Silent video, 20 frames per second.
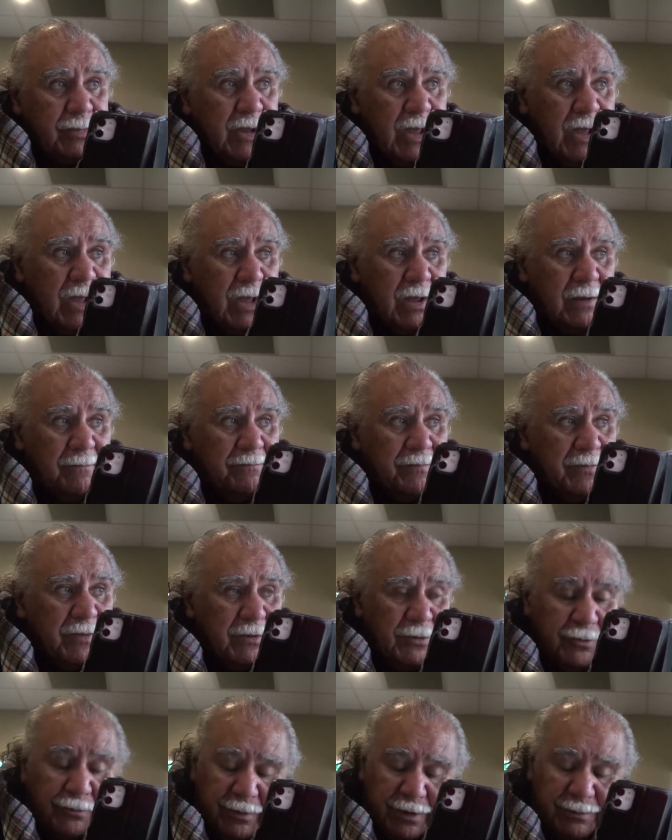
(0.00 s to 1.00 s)
um,
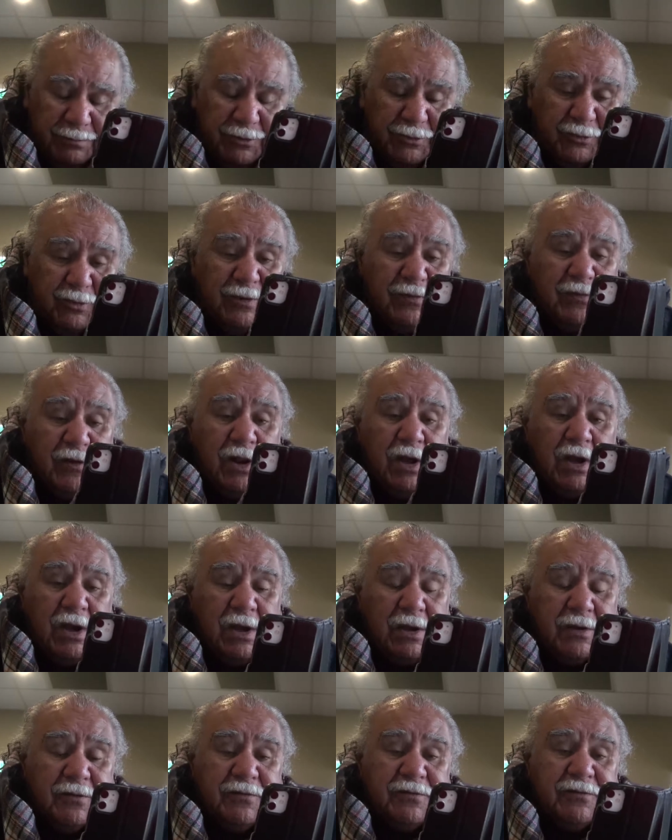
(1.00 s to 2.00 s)
you read between the
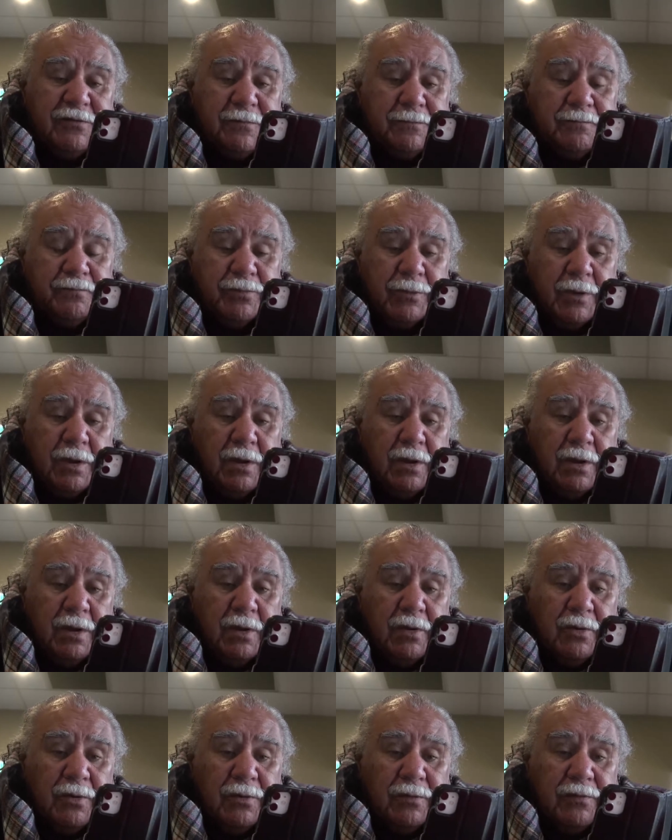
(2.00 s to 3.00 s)
lines,
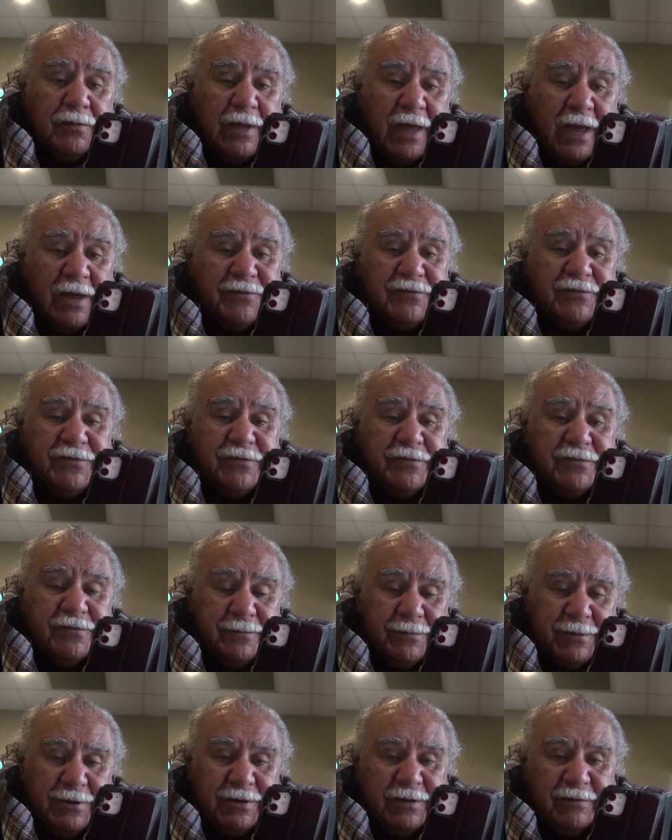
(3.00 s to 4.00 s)
the answers
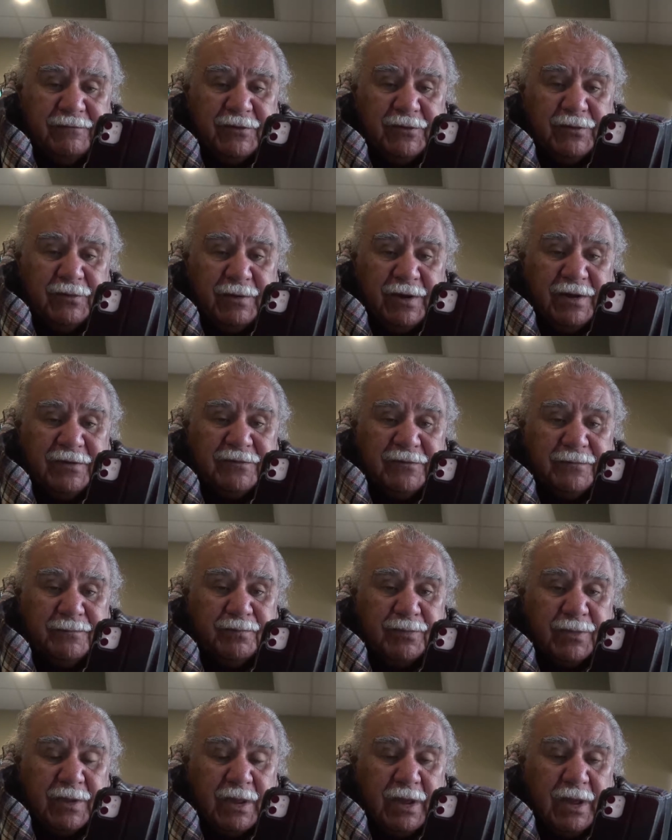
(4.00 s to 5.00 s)
have been given to us.
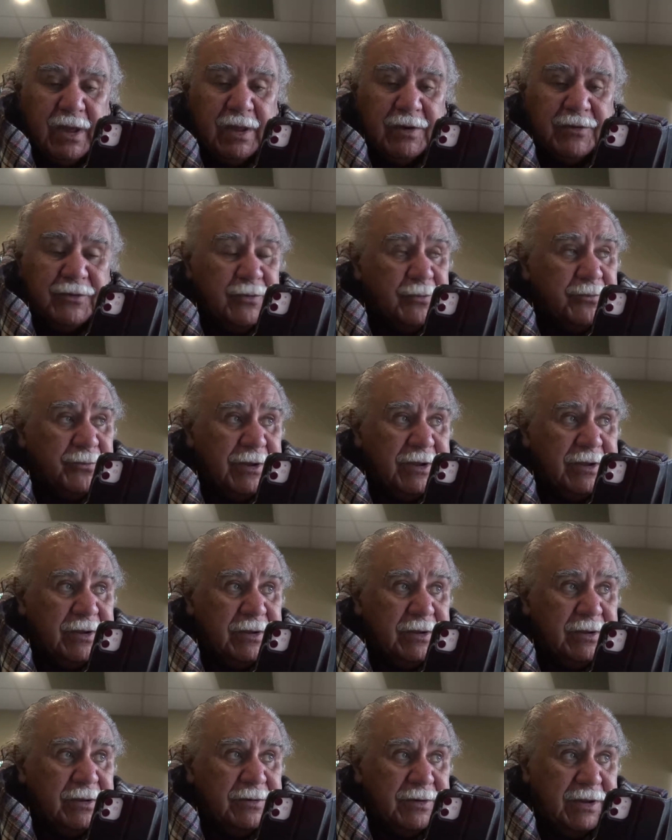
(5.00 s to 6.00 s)
And
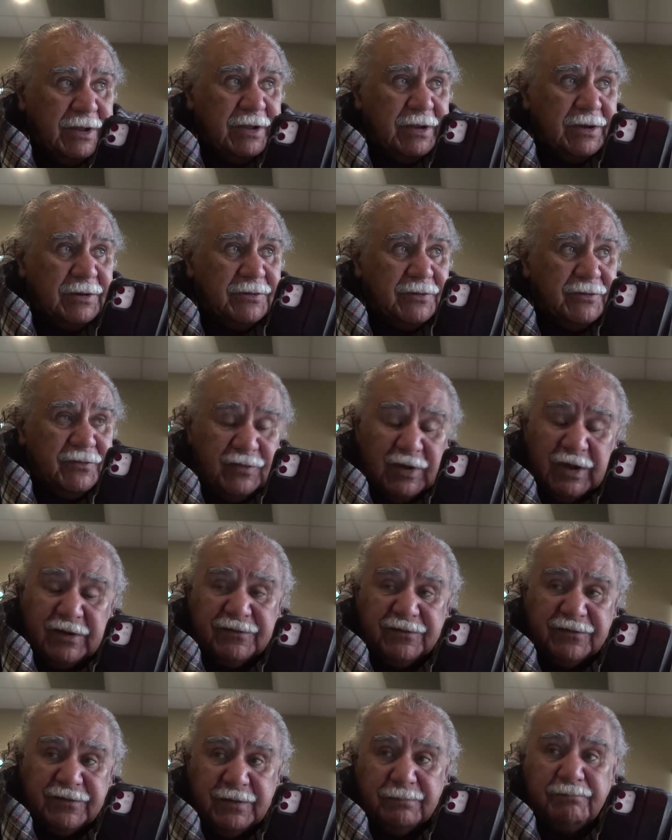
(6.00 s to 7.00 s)
we need
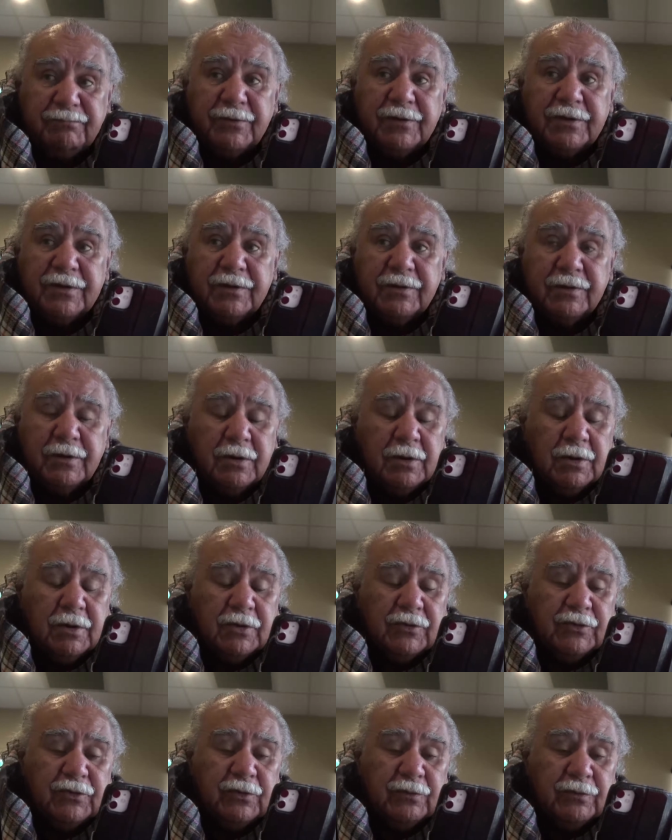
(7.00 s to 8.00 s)
just simply
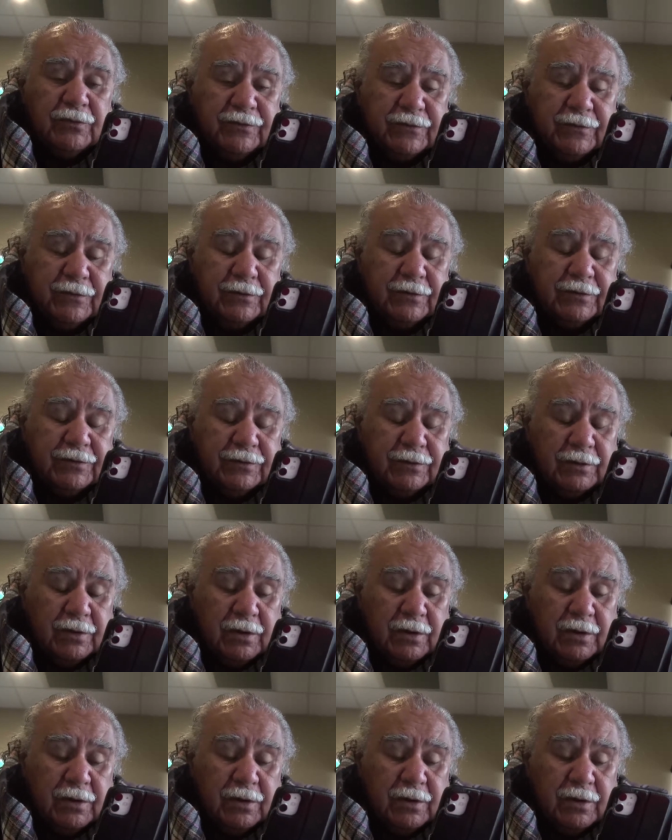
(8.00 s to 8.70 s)
to assert